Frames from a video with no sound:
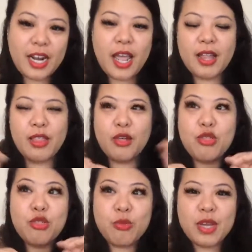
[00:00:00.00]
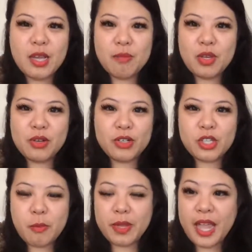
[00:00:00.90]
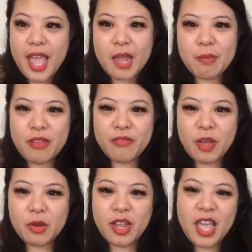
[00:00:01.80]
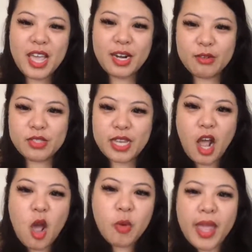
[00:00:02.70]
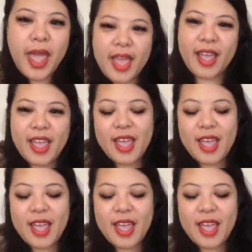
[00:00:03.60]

And I had like 3 computers open and my phone. And I was like, okay.